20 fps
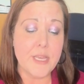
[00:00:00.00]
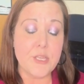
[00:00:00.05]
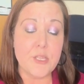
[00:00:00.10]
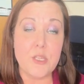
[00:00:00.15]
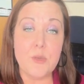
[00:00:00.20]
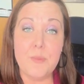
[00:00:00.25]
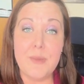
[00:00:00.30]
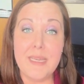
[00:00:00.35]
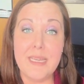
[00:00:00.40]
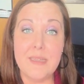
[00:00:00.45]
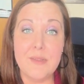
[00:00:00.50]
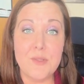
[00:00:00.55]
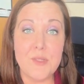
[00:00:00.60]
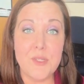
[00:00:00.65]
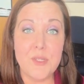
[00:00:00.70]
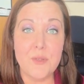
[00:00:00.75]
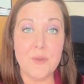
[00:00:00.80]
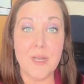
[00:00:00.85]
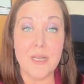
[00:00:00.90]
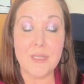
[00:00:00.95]
You begin
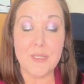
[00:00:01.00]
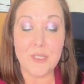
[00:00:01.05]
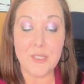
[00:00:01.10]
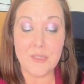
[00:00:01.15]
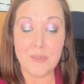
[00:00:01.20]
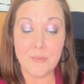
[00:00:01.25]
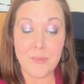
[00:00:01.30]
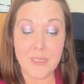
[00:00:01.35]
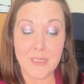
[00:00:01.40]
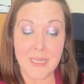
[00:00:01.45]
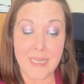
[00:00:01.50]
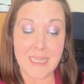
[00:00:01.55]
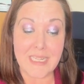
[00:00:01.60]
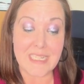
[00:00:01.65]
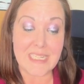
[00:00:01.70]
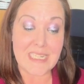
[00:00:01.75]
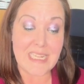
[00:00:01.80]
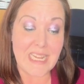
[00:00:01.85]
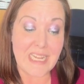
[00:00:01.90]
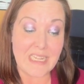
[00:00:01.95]
to
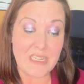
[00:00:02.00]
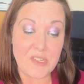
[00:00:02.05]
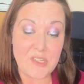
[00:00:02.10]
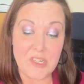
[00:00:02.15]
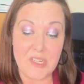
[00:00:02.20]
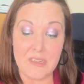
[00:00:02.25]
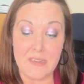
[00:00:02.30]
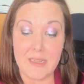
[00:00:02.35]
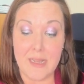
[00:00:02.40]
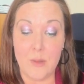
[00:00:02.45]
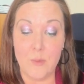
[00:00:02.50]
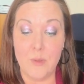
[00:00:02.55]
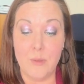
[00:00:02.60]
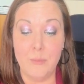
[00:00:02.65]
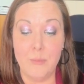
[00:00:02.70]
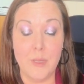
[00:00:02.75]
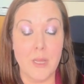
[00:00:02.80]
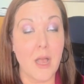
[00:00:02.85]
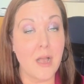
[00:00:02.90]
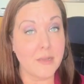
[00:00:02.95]
accumulate tension that will
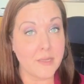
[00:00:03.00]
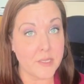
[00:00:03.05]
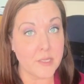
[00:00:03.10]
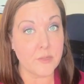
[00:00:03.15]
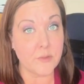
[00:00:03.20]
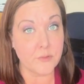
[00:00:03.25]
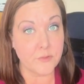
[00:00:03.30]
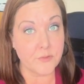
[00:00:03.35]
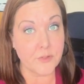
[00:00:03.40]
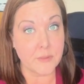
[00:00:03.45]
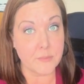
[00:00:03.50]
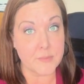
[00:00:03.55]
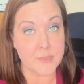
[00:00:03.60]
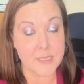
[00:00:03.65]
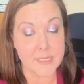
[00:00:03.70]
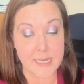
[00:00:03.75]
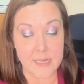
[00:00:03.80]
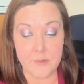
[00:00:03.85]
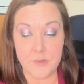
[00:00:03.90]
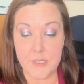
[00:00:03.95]
block you from
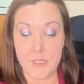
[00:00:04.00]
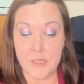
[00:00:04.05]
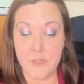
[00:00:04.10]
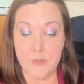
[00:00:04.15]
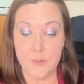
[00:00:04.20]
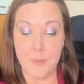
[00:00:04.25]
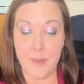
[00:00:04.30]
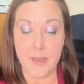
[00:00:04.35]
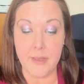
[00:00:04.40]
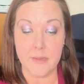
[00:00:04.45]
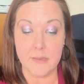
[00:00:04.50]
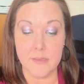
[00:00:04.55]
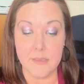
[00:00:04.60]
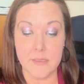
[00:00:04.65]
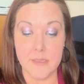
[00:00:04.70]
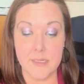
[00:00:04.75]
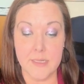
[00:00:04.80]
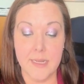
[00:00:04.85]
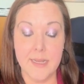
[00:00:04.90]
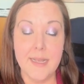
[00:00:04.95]
sounding your
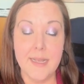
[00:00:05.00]
best.